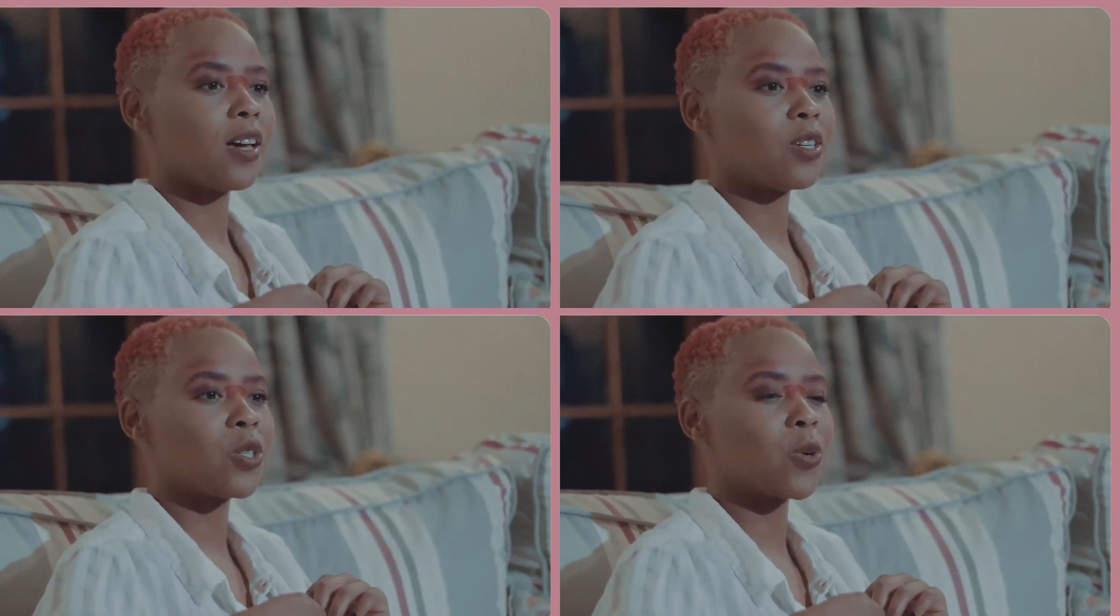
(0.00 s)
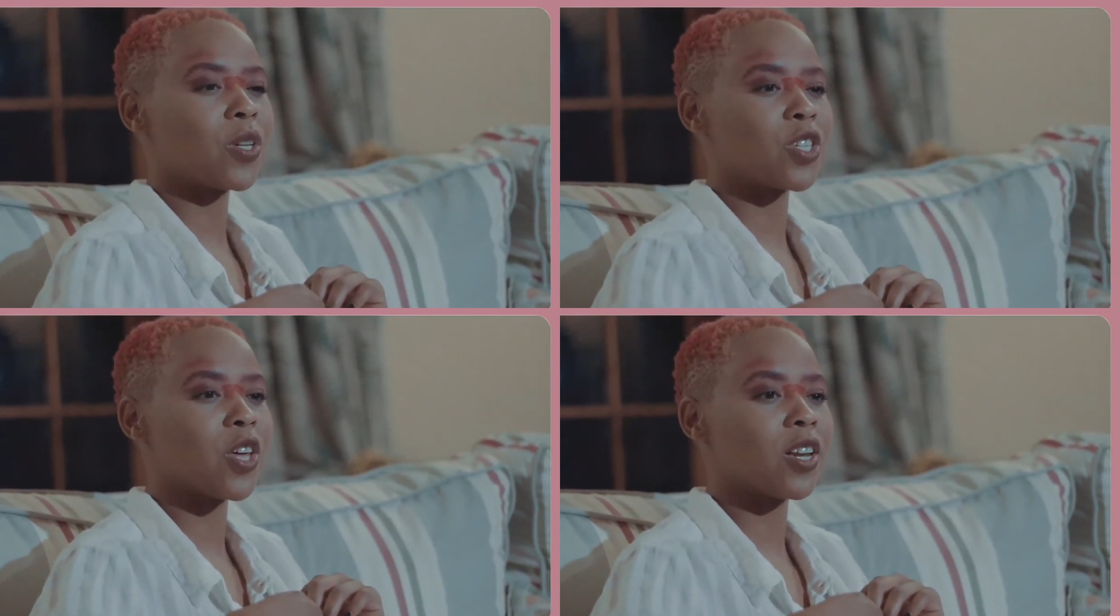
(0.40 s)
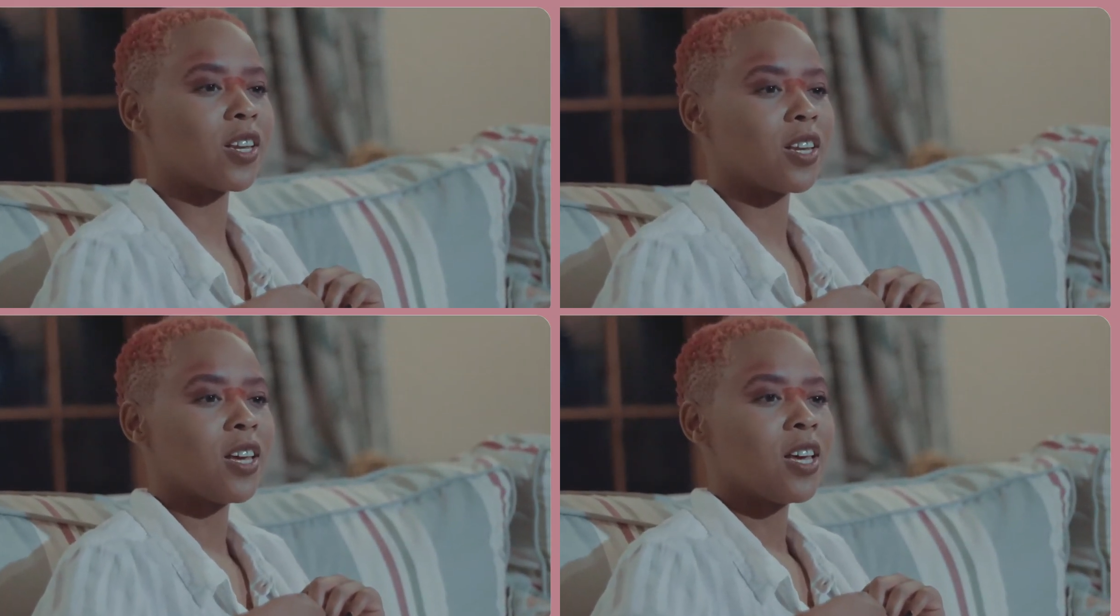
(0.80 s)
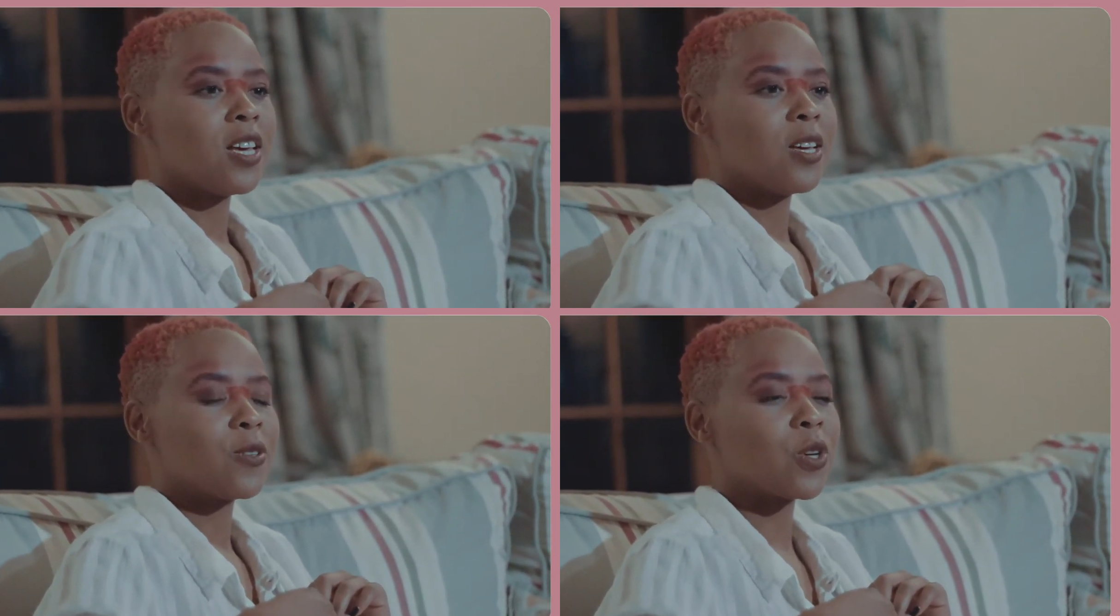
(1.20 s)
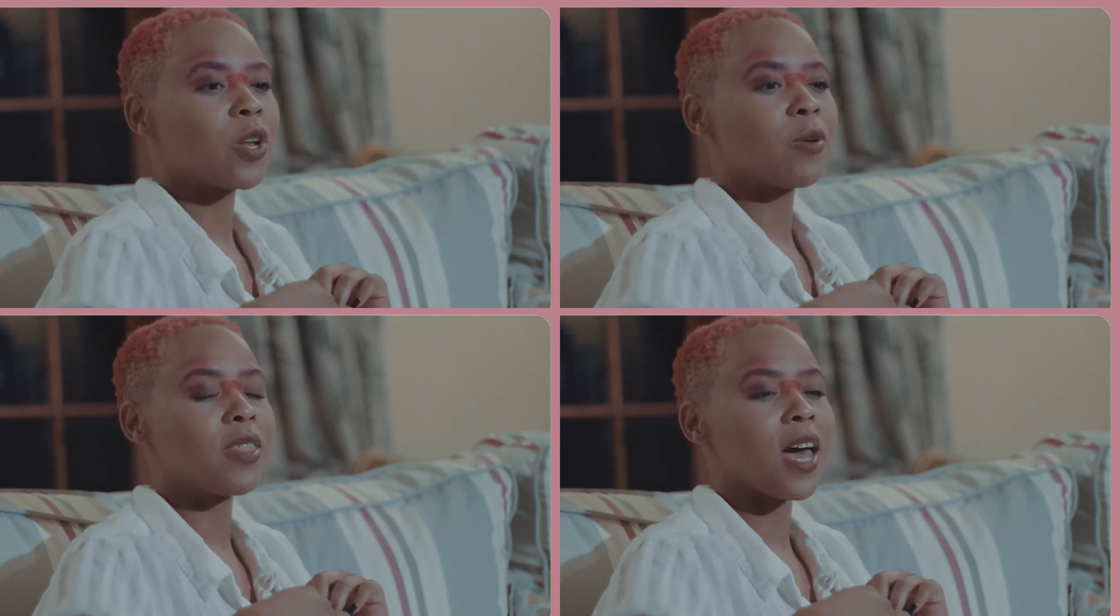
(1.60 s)
so it's not so
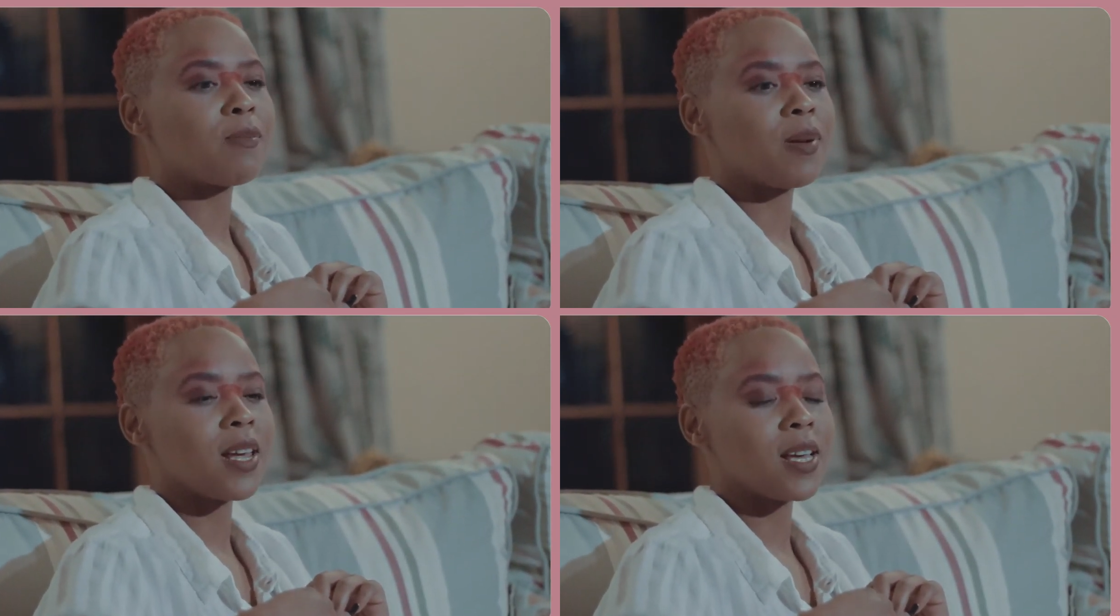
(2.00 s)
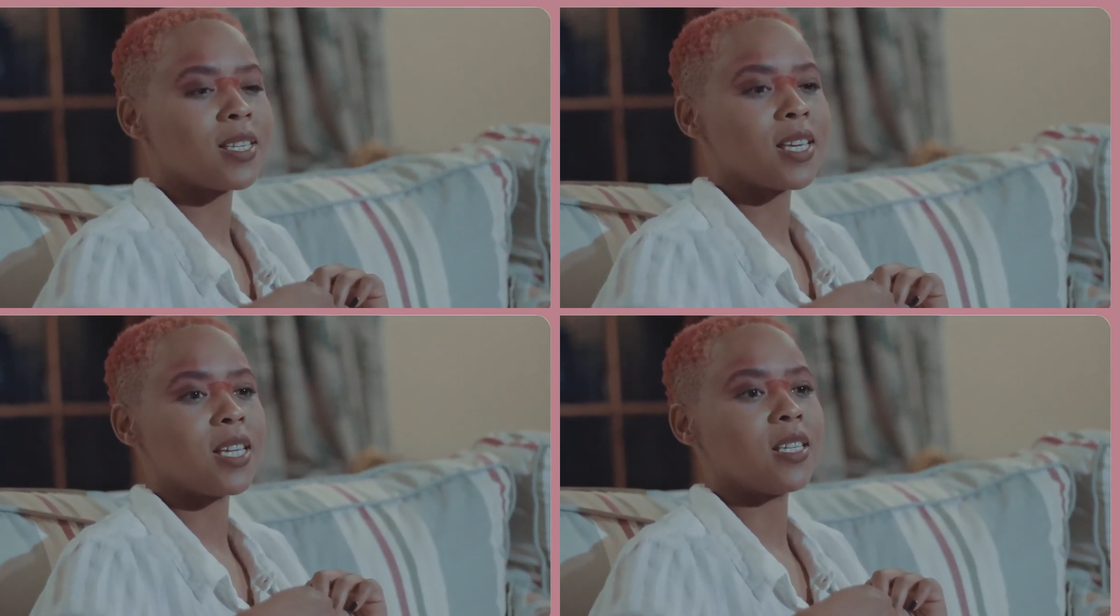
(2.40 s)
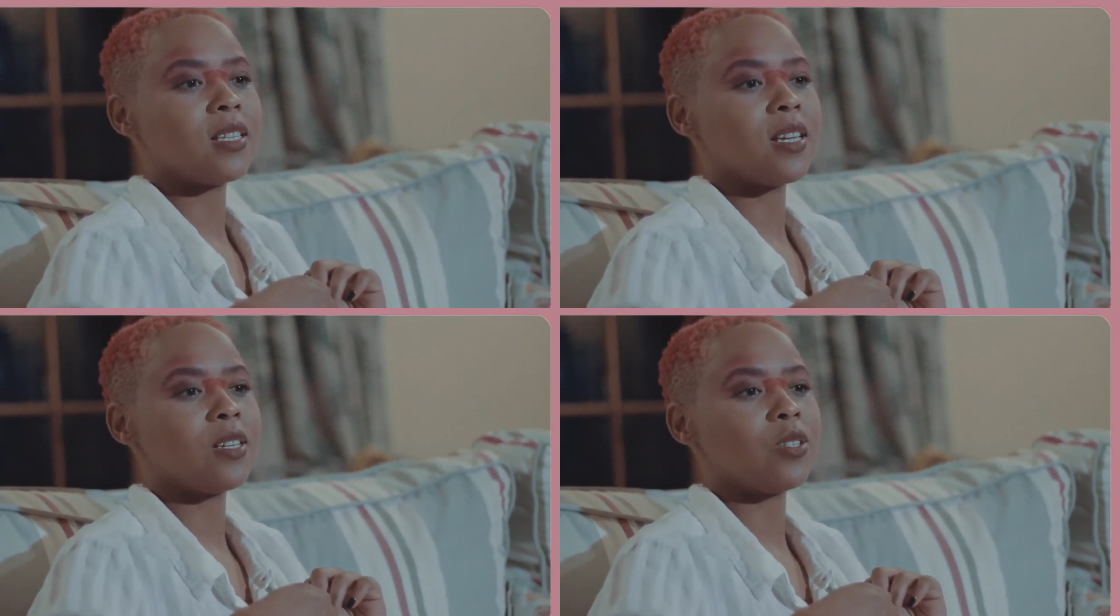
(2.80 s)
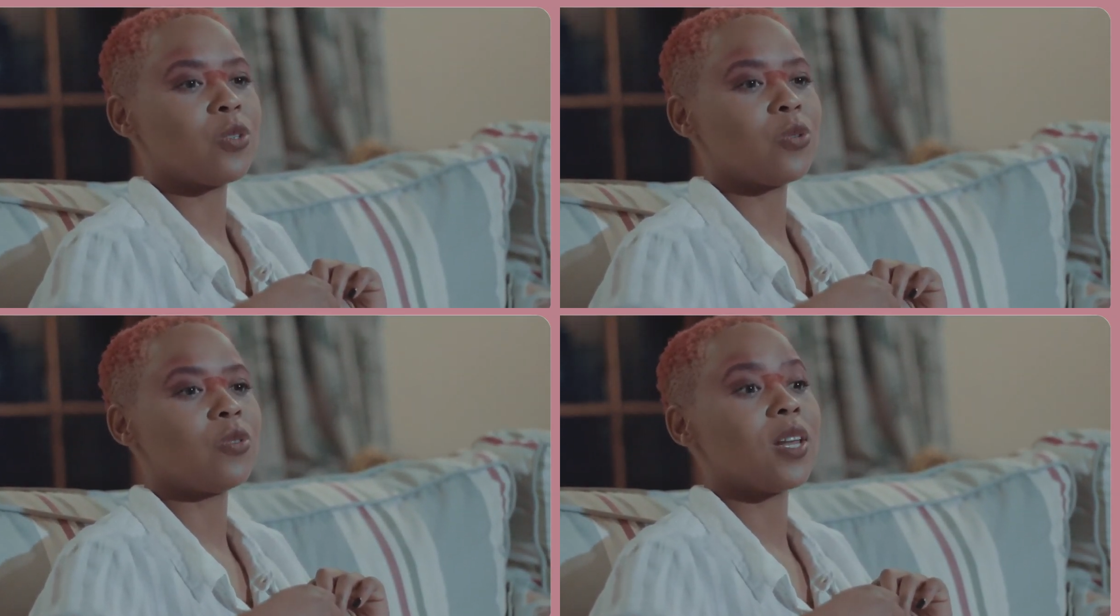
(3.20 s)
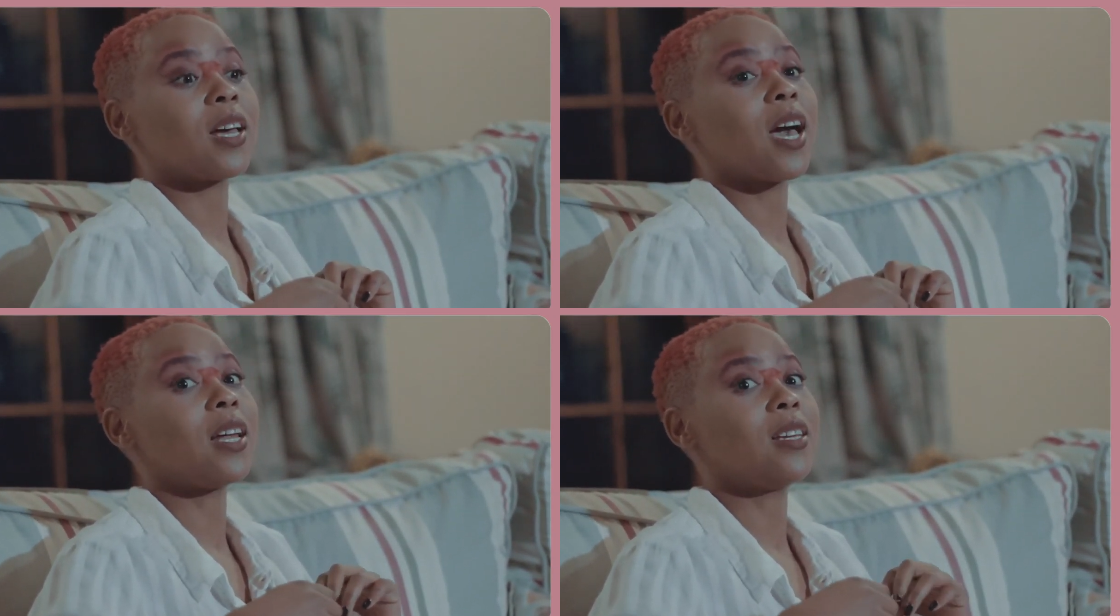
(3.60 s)
it, that plays in into
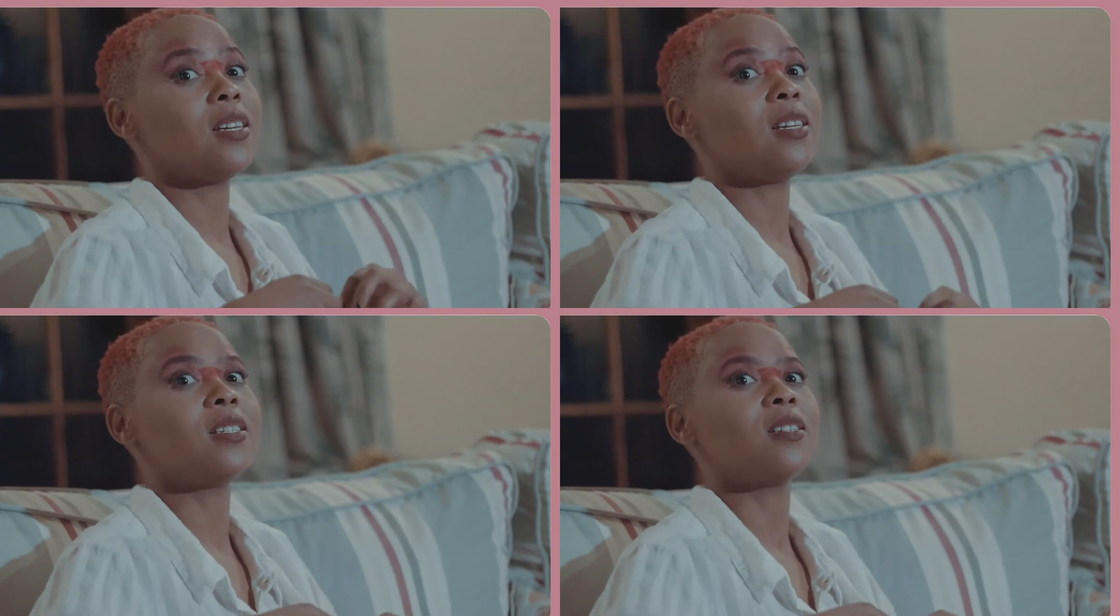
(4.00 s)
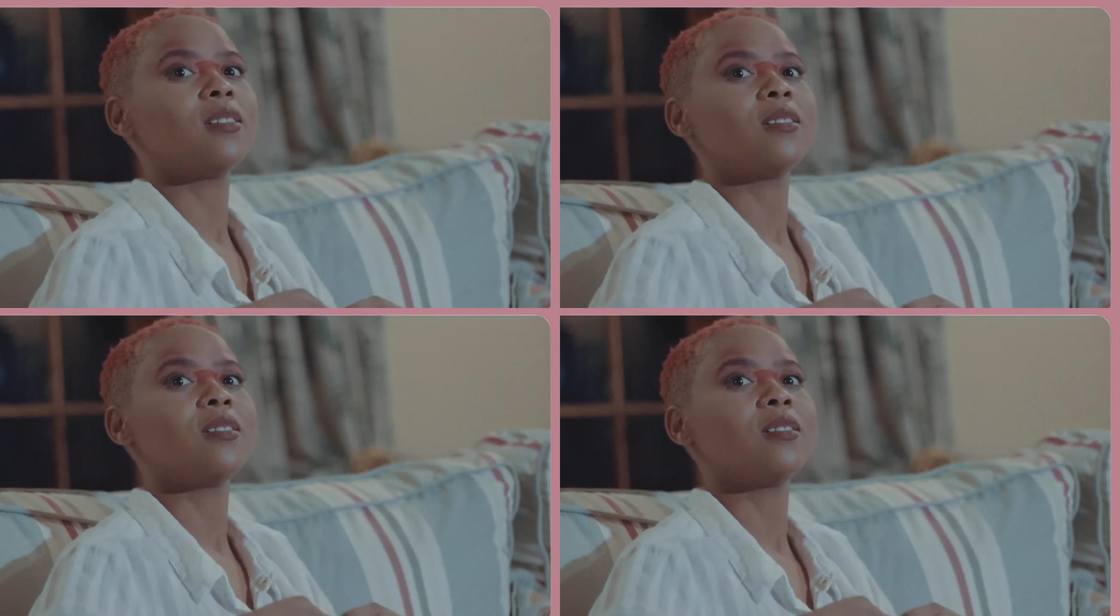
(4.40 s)
like I need